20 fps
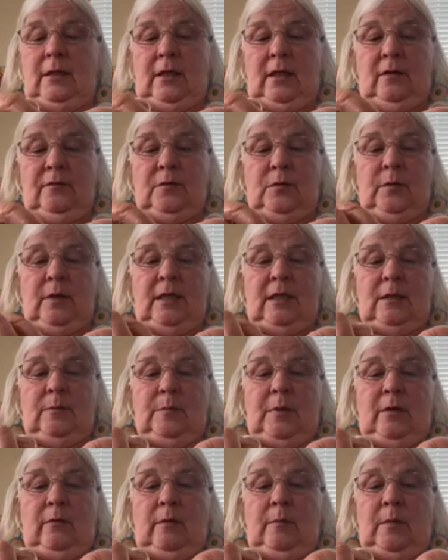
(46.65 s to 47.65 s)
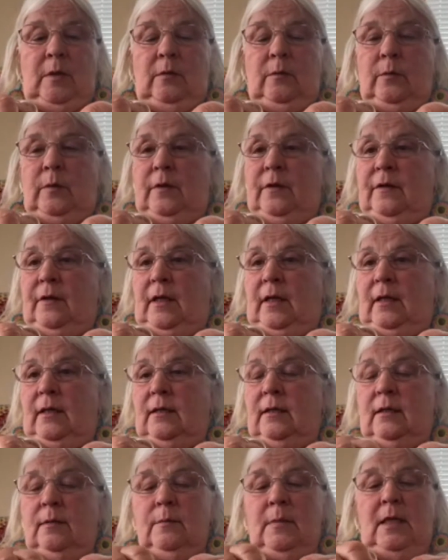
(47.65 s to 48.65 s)
You have to experiment with
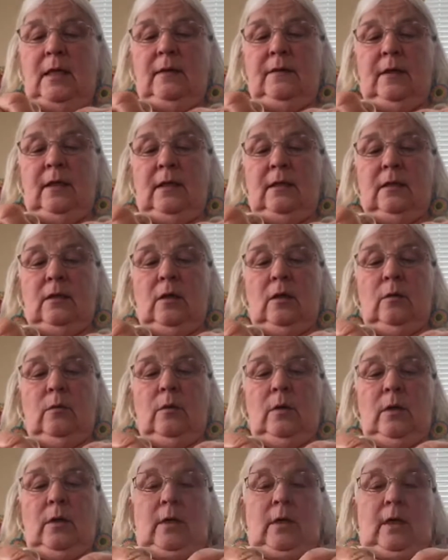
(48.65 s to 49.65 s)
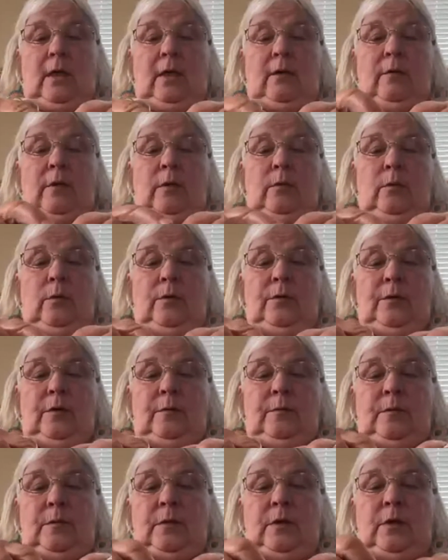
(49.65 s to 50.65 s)
things to make things go how you want
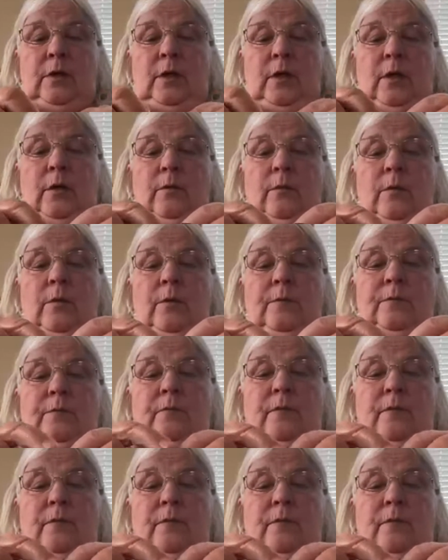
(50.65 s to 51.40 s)
them to go.